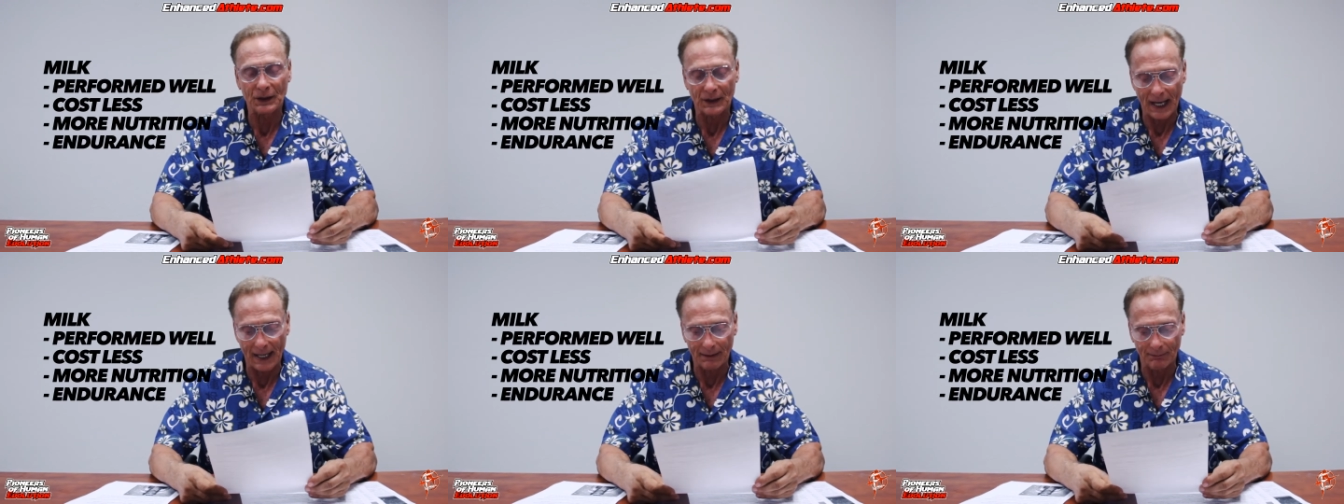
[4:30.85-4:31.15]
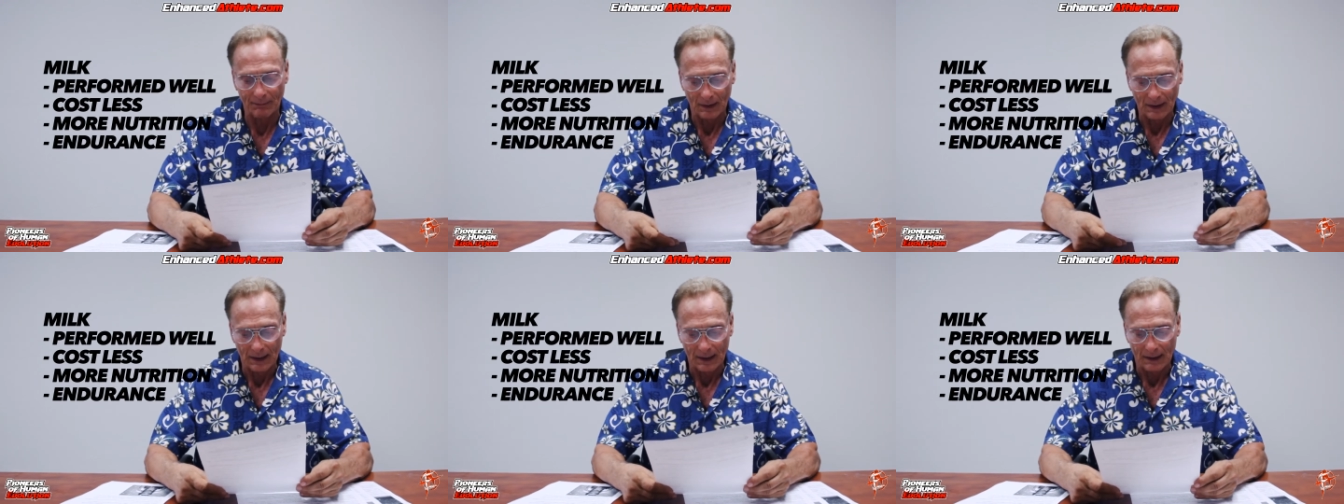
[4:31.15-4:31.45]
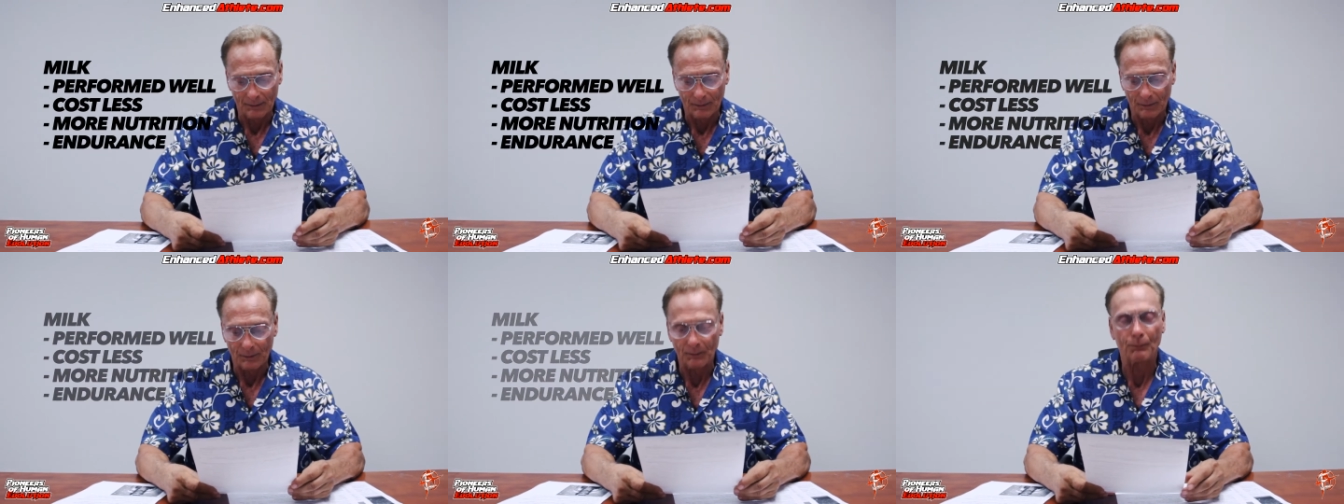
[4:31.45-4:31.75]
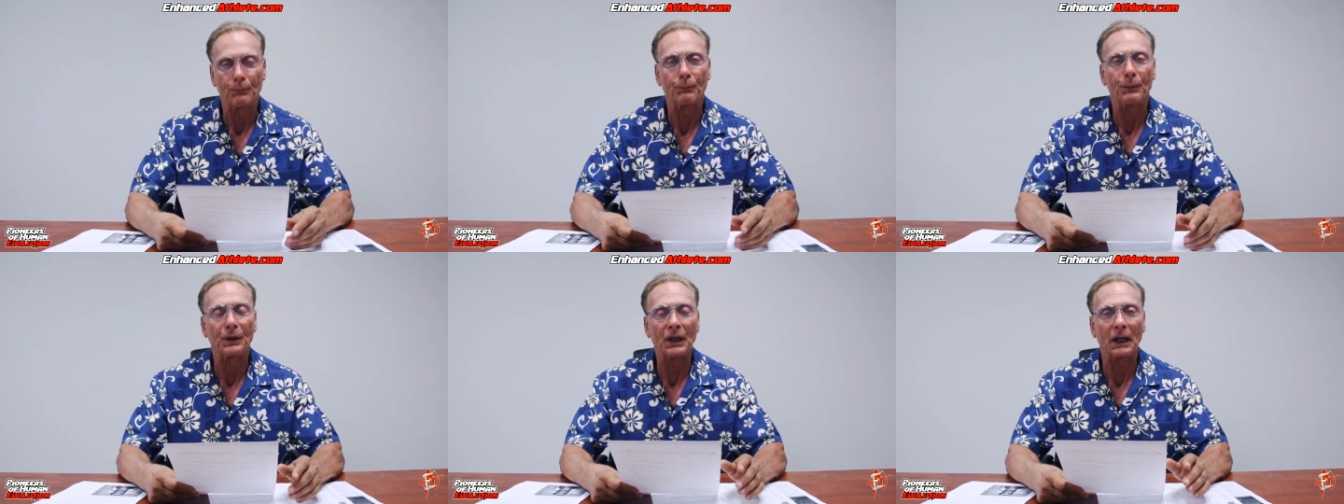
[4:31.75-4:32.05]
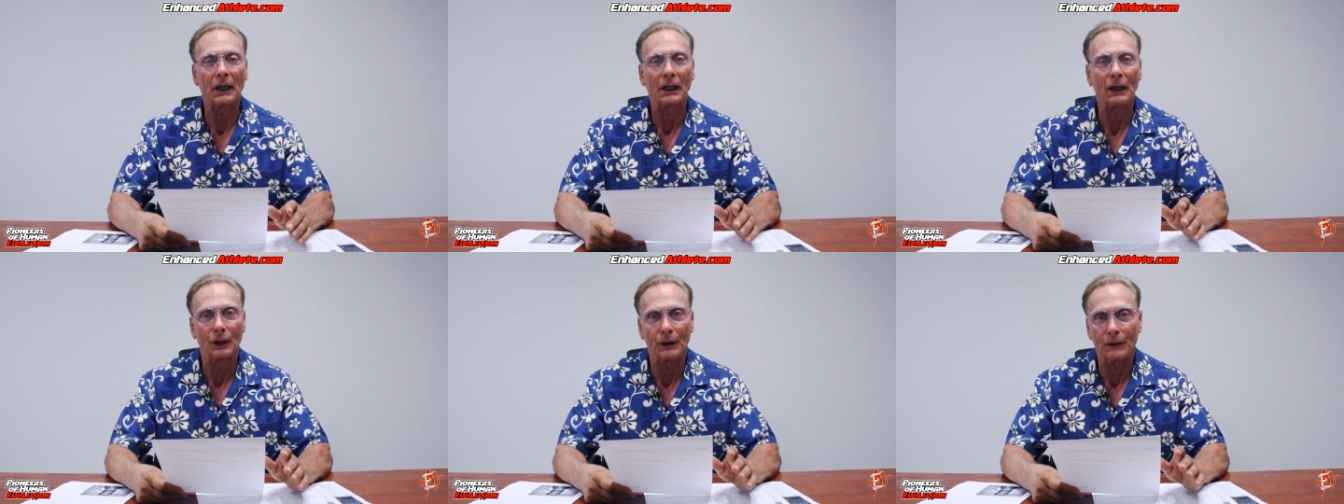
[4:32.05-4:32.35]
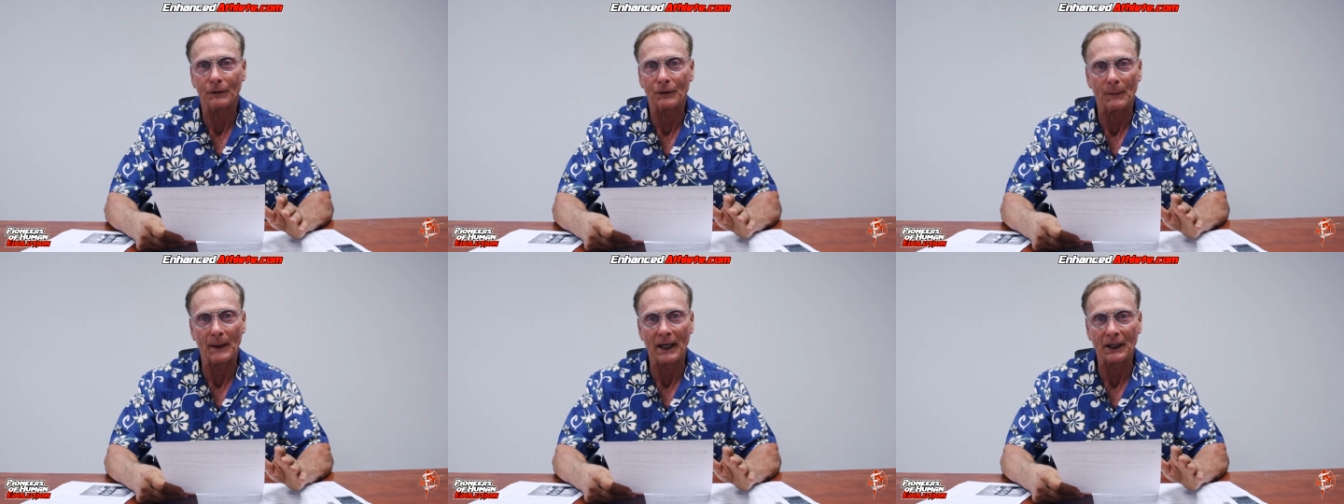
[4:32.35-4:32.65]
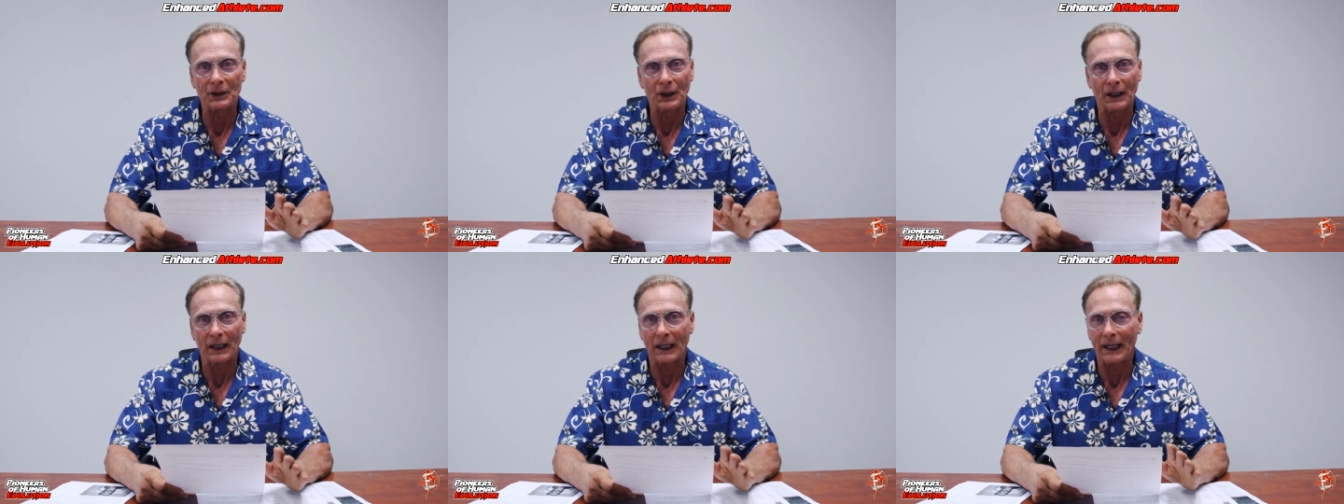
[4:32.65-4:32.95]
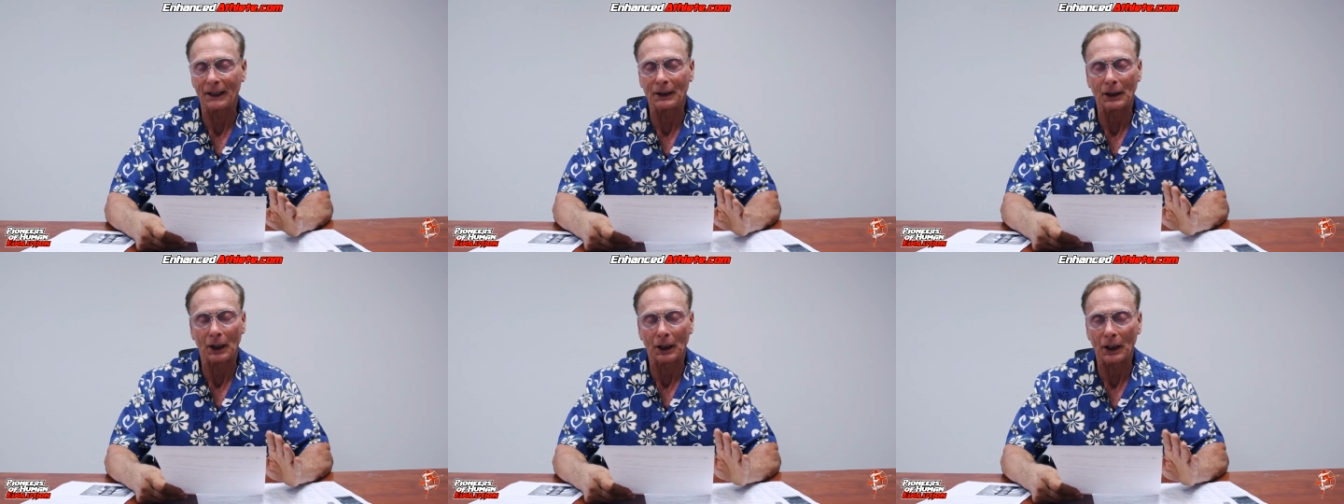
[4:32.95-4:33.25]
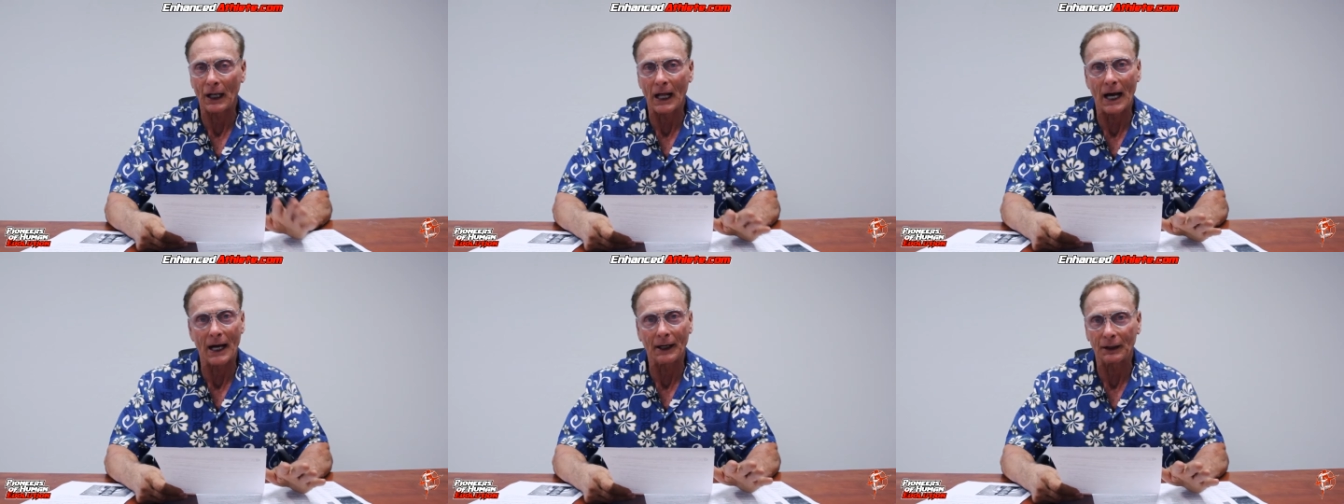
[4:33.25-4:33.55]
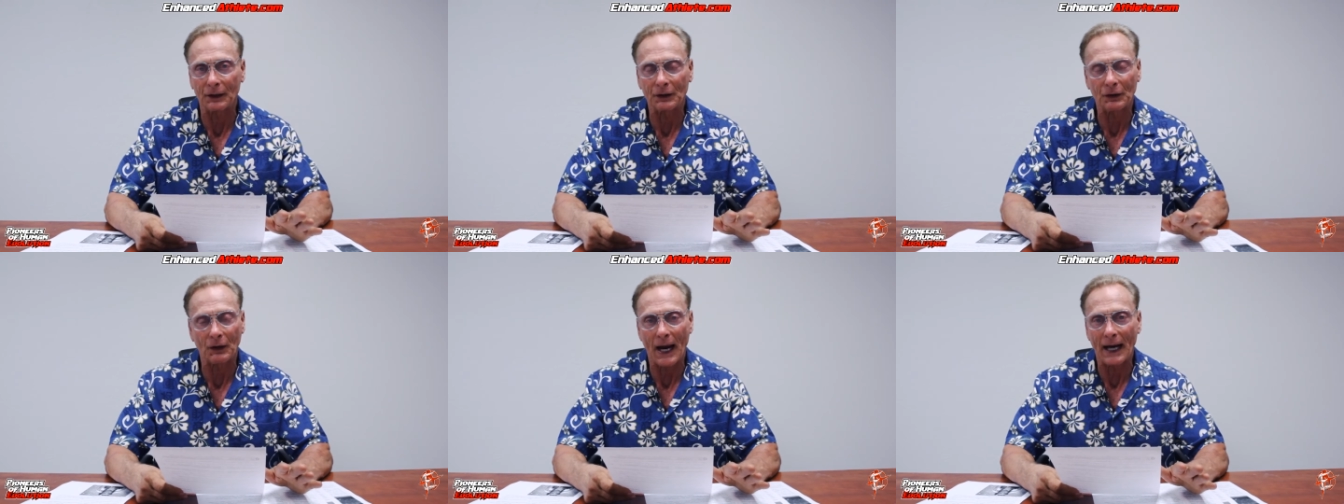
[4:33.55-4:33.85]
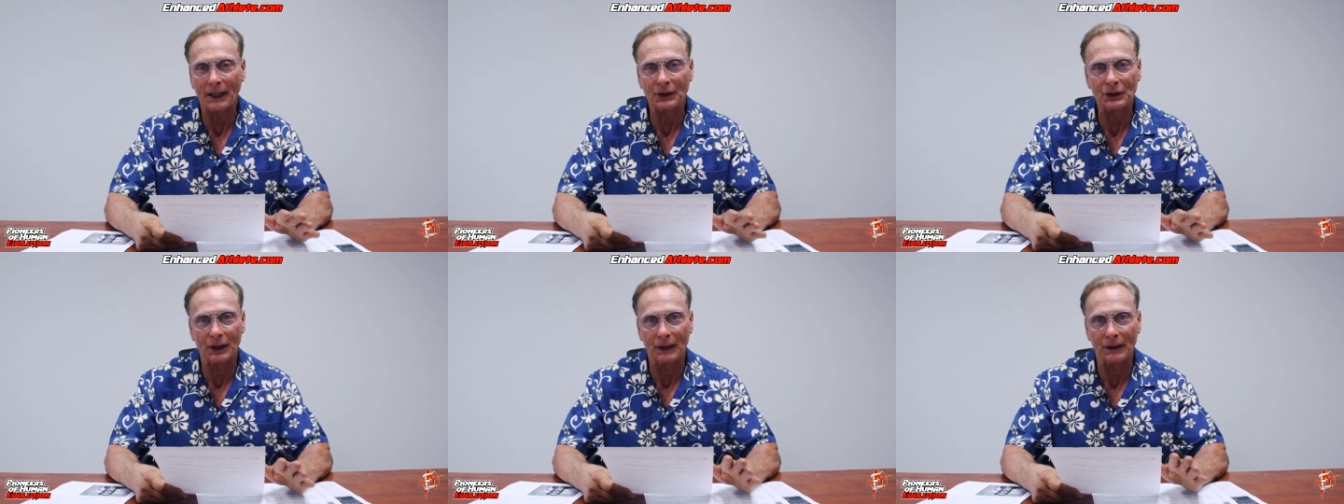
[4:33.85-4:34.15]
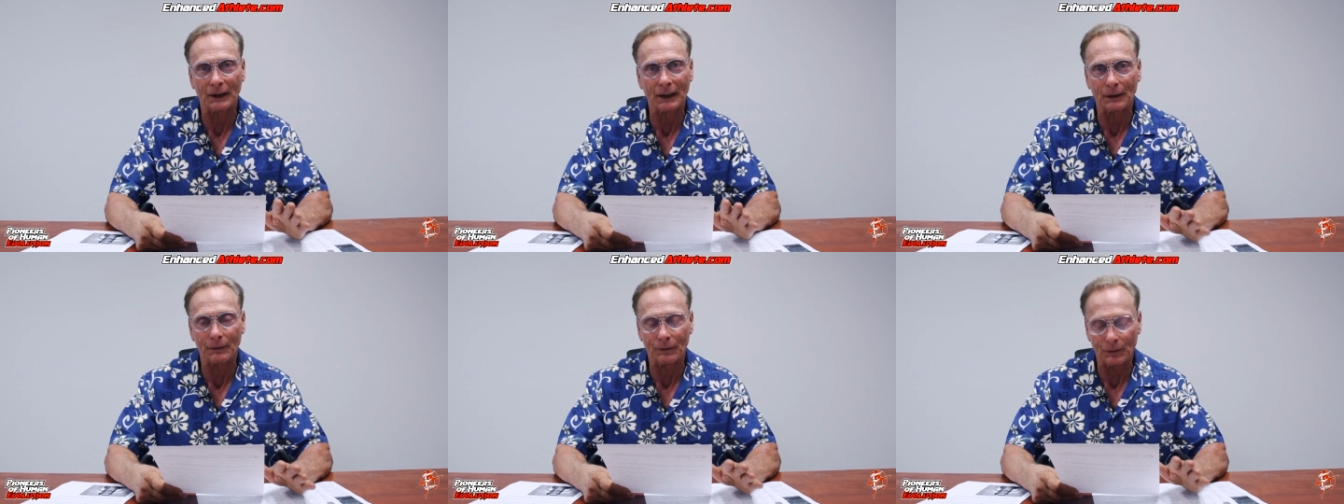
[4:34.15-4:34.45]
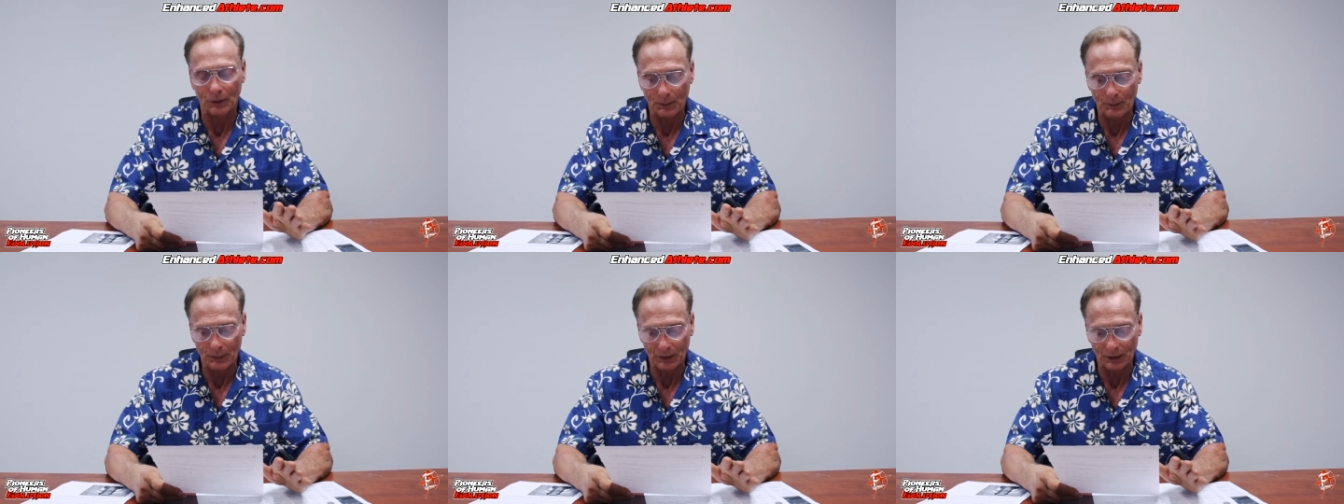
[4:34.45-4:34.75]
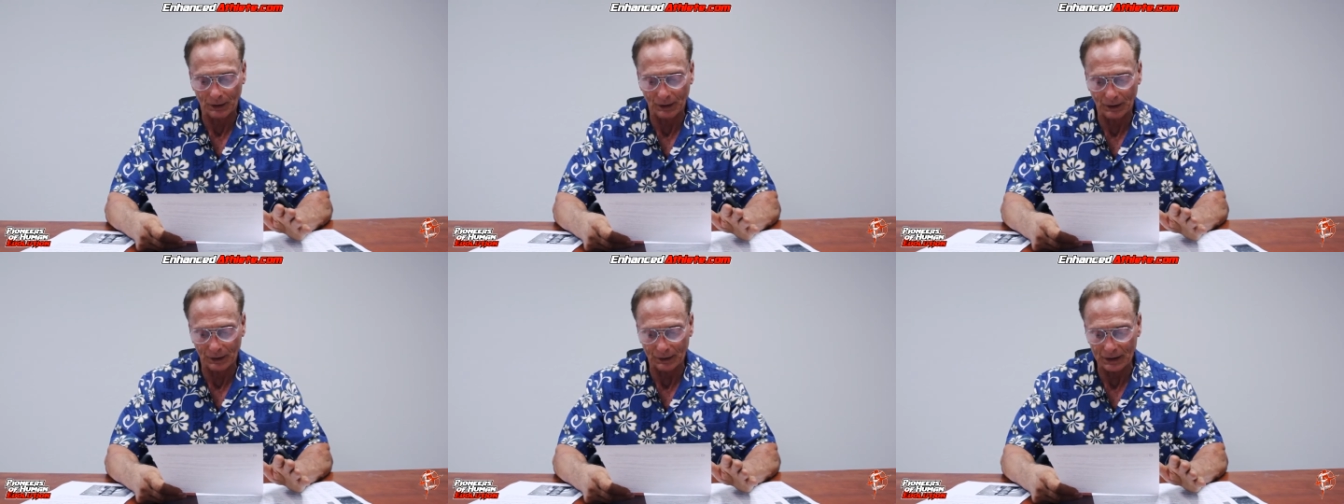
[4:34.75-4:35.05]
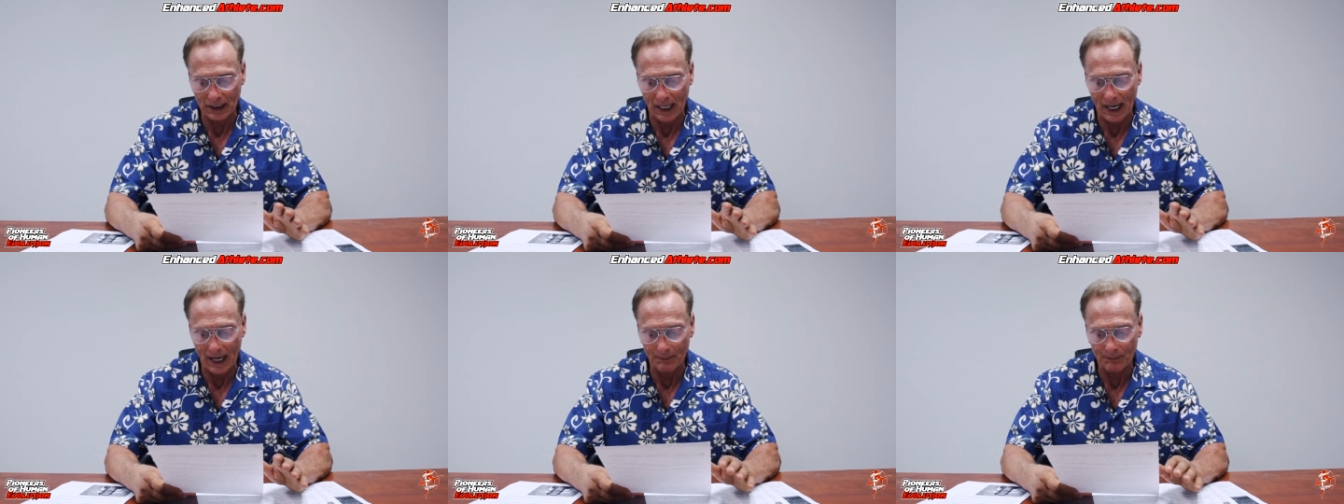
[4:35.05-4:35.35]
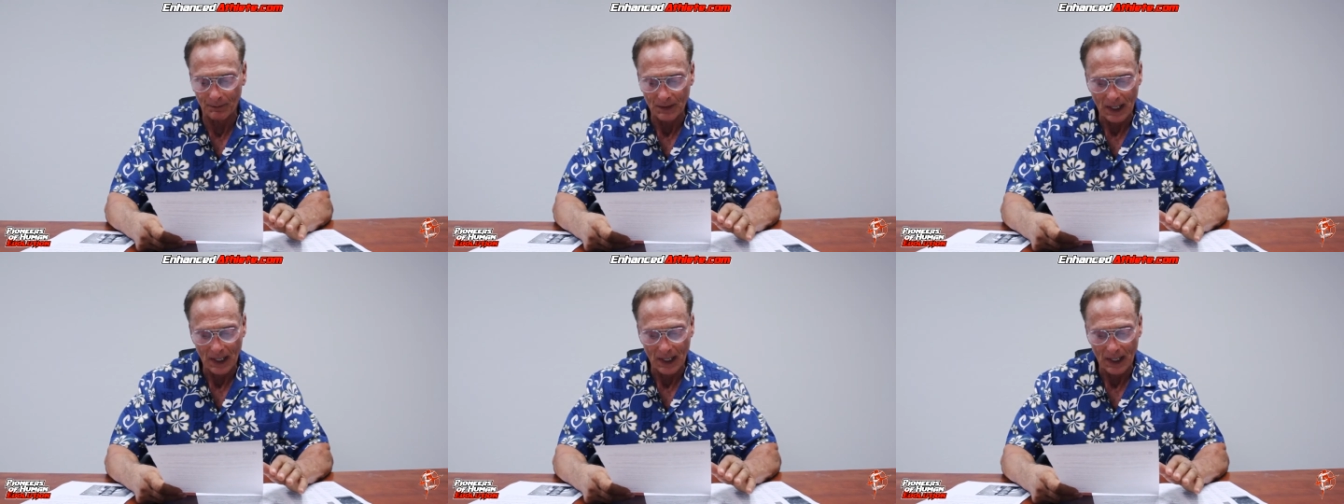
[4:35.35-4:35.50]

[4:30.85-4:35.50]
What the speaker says: That particular information gained a lot of traction there for a period of time